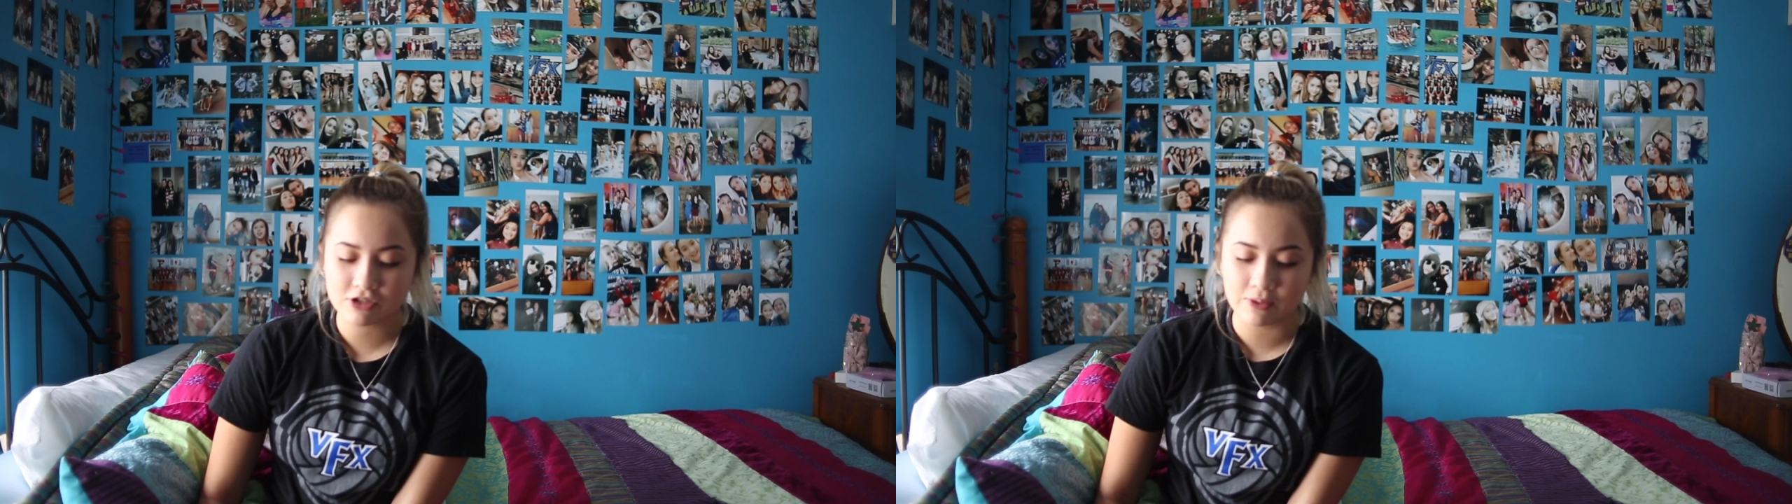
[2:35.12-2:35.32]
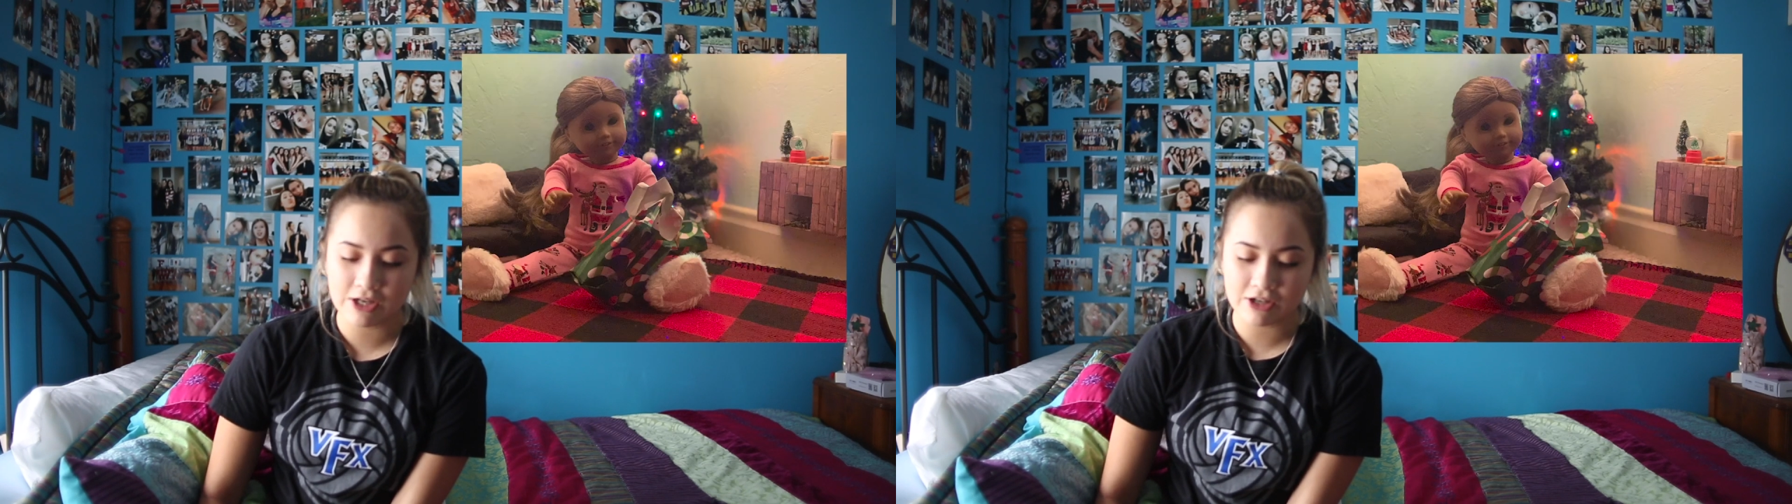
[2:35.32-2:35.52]

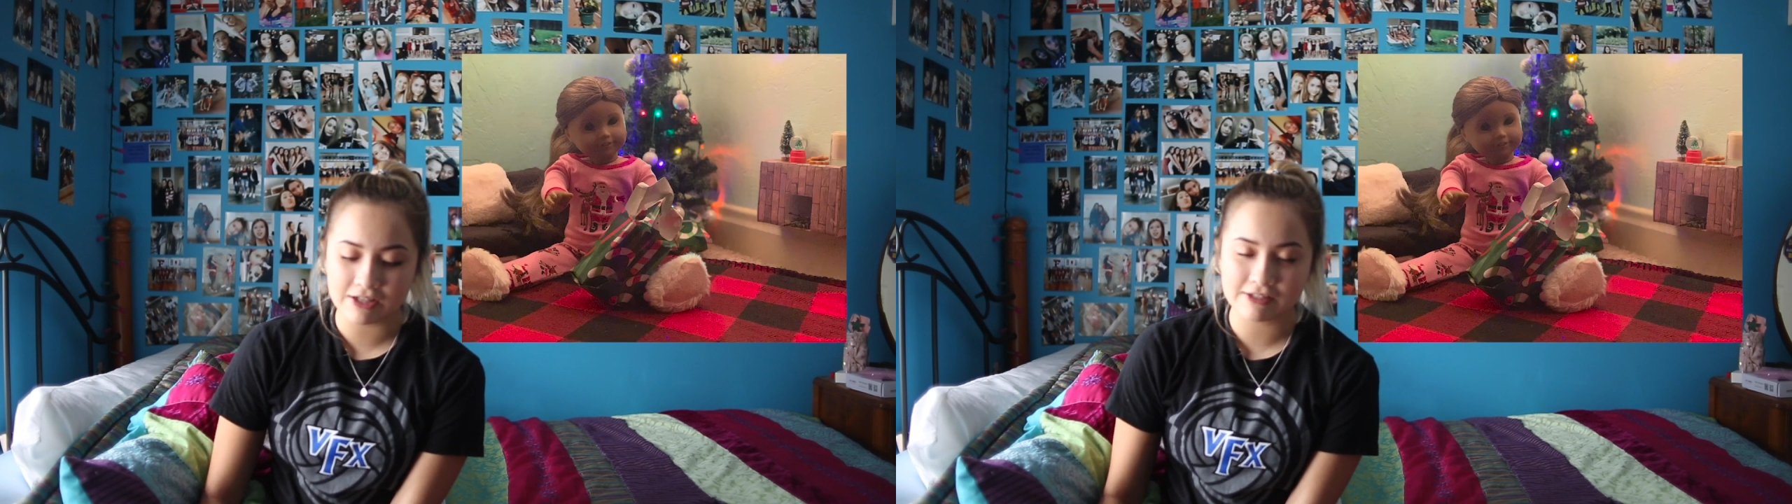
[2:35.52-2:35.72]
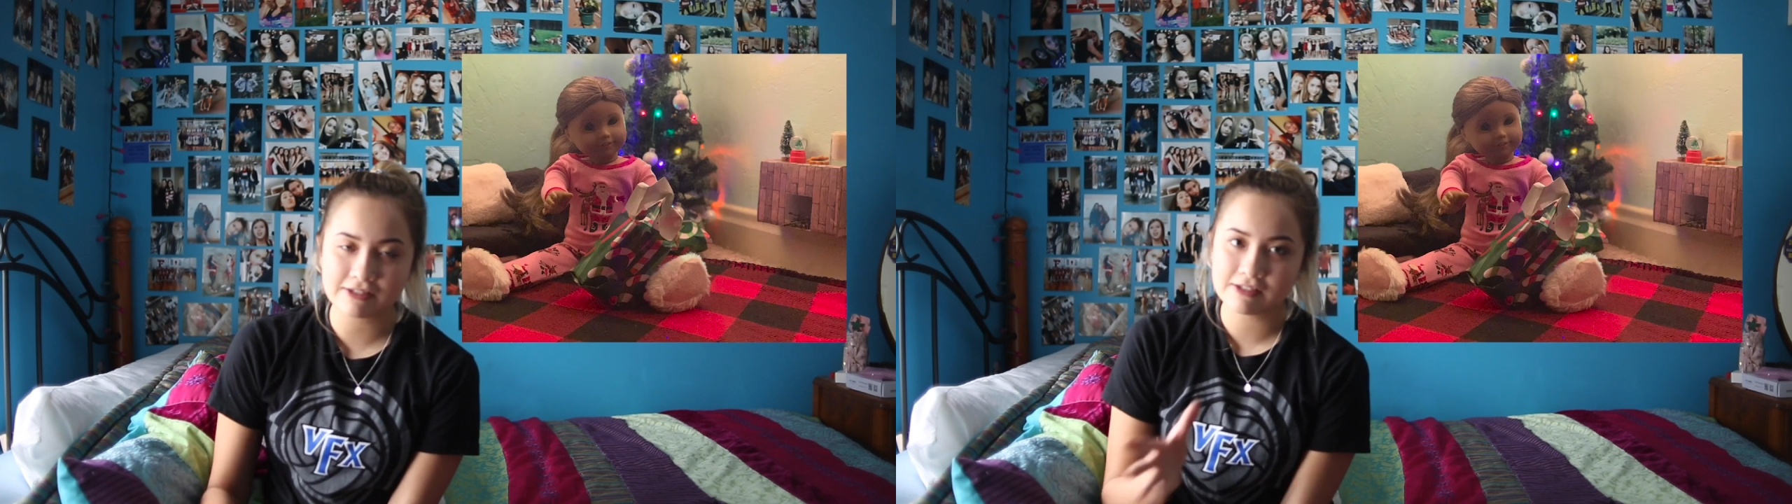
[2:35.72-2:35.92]
so here
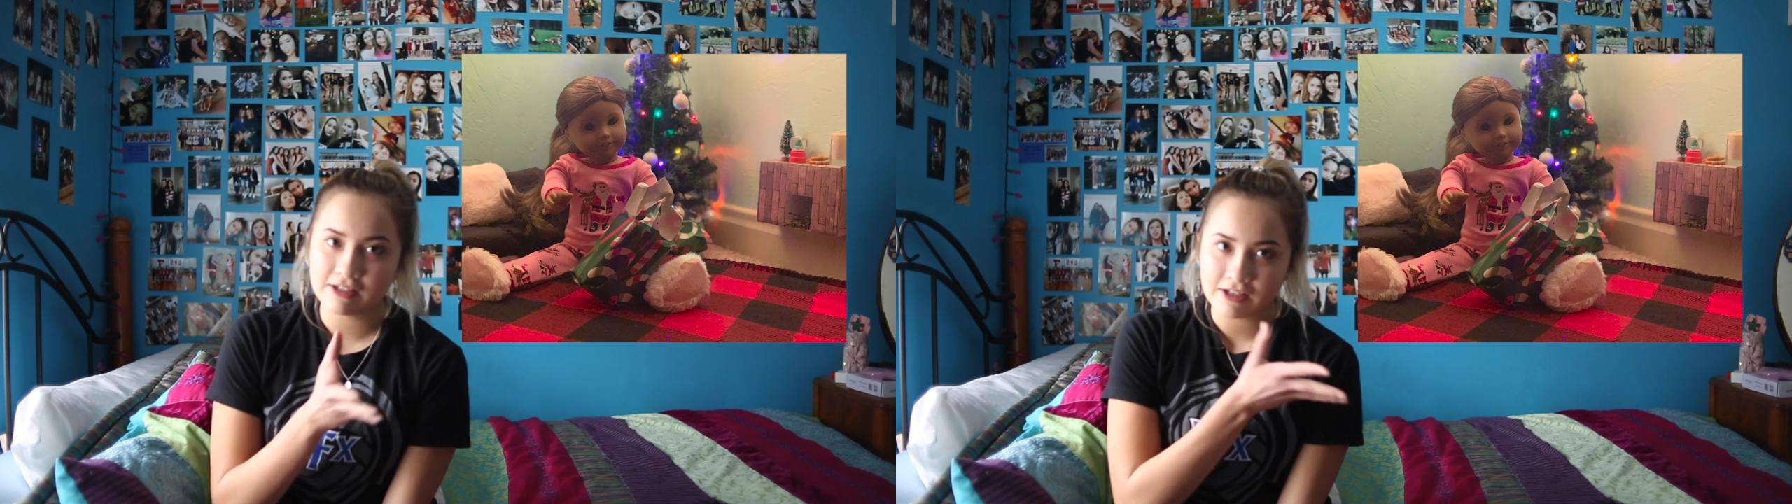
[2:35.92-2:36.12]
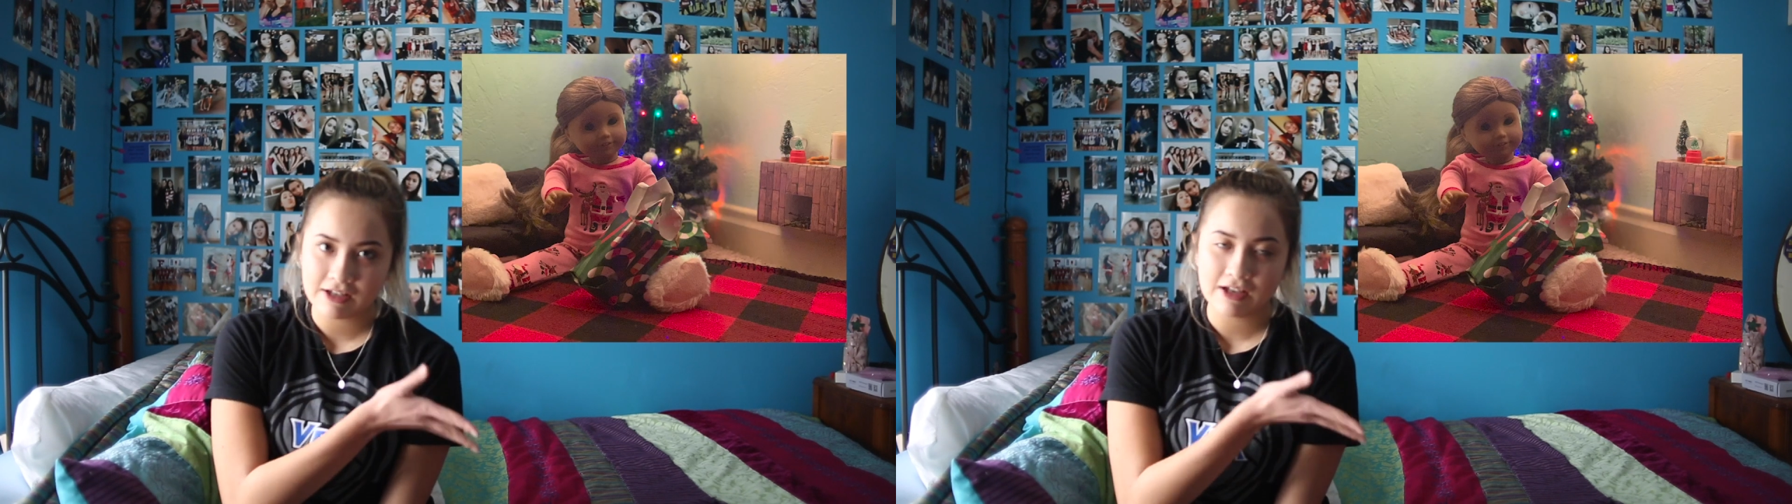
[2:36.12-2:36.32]
it is.
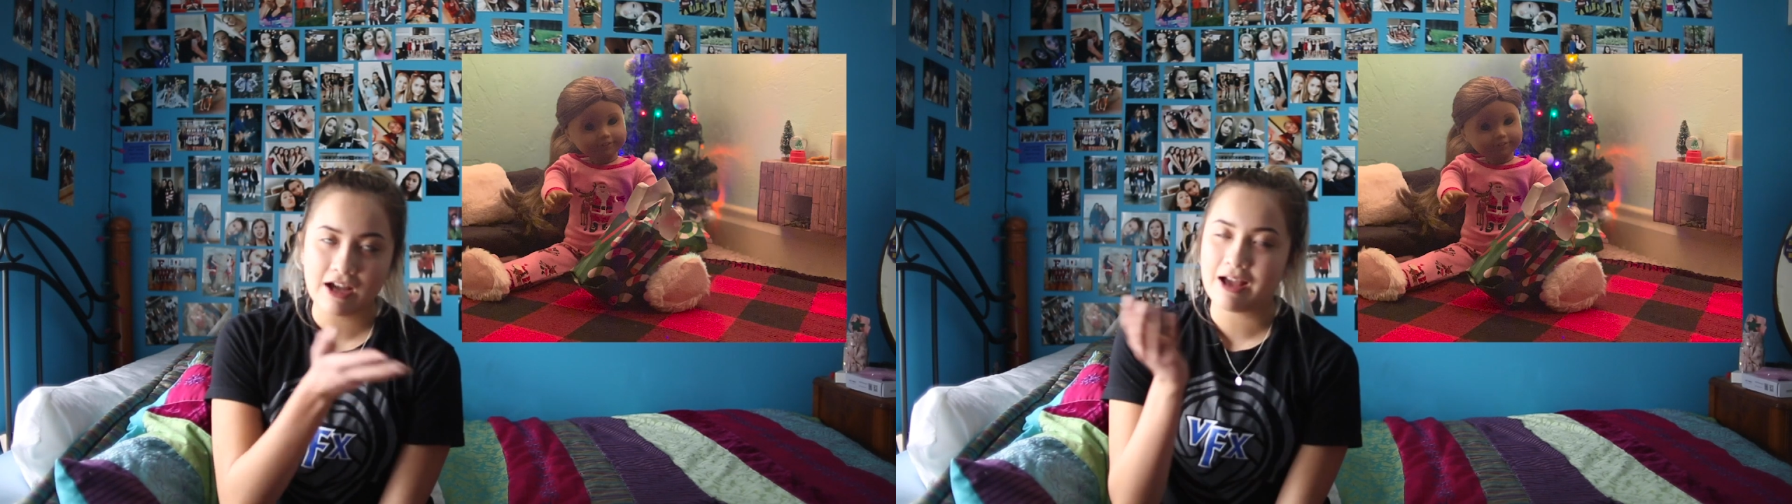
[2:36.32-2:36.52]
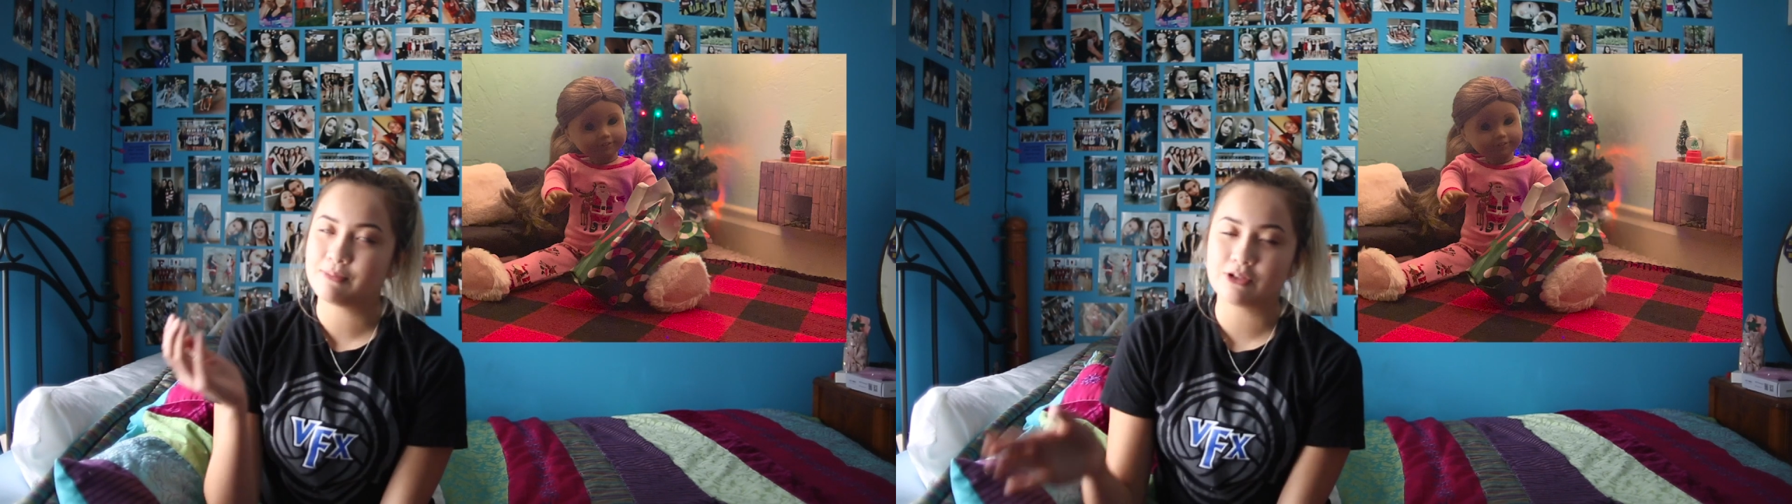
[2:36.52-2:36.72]
I'm